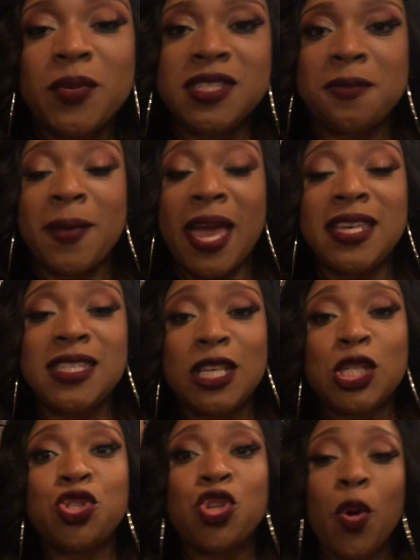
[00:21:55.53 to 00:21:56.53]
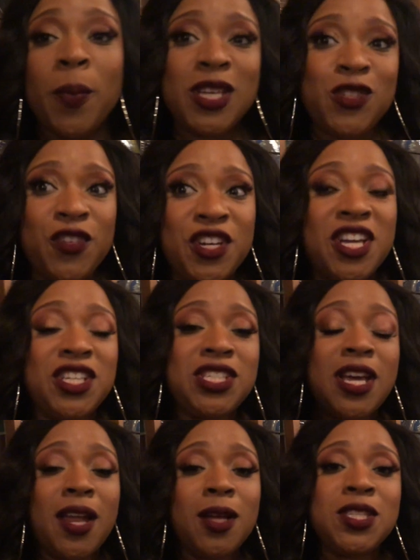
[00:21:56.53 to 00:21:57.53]
It was amazing. So much fun.
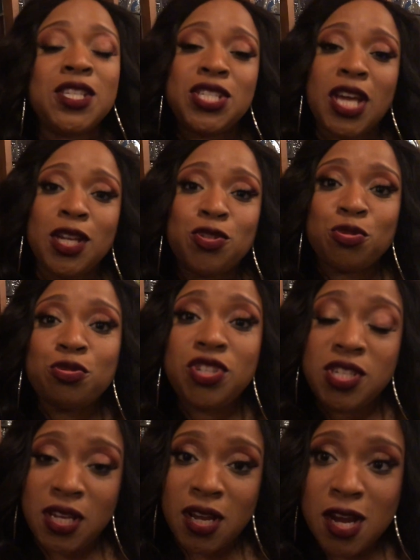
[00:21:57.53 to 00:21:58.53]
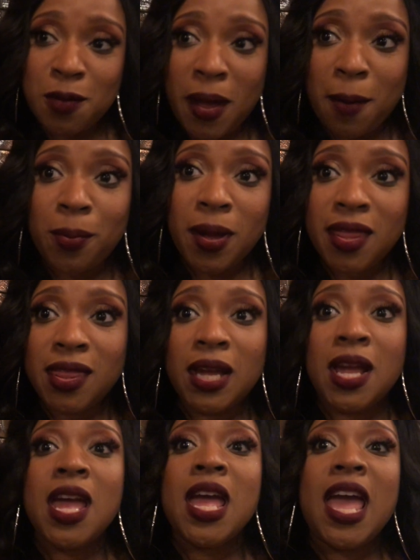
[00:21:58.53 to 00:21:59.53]
Shout out to J. Drew Sheard, my
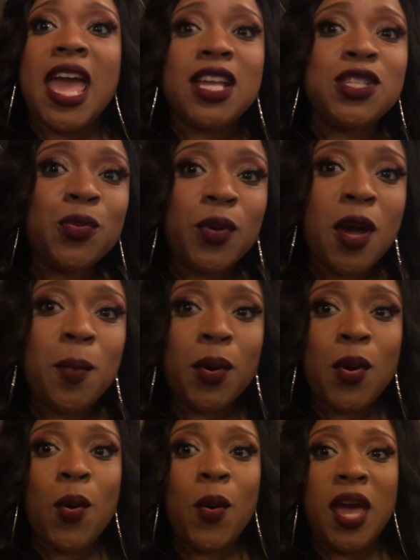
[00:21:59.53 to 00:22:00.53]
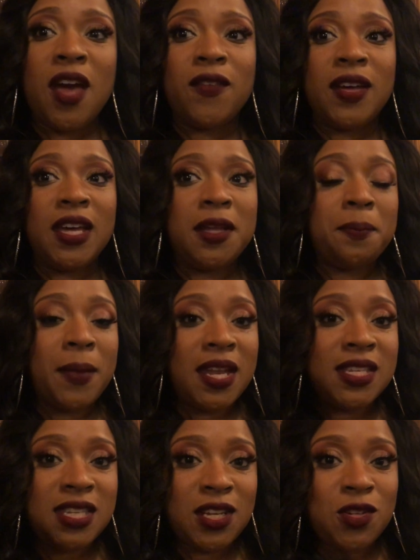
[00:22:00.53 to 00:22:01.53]
brother, Antarell McCoy of Good
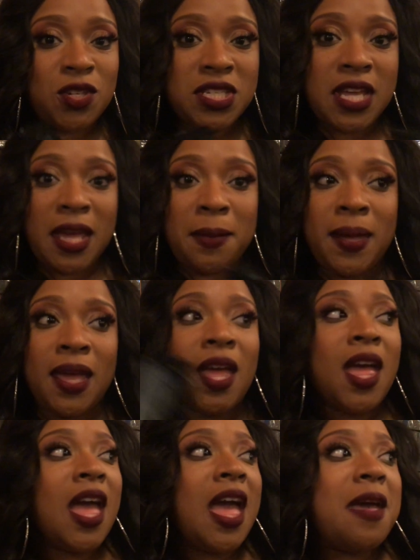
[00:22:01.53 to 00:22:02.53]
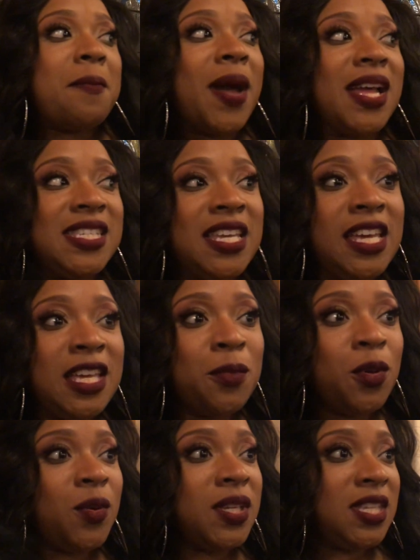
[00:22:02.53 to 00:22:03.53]
Medicine Entertainment, and my
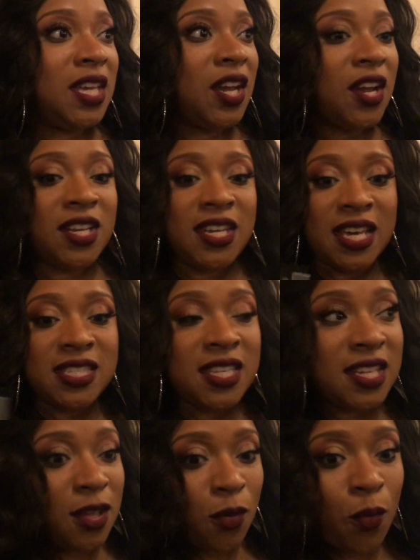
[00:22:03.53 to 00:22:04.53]
team who is here. Destiny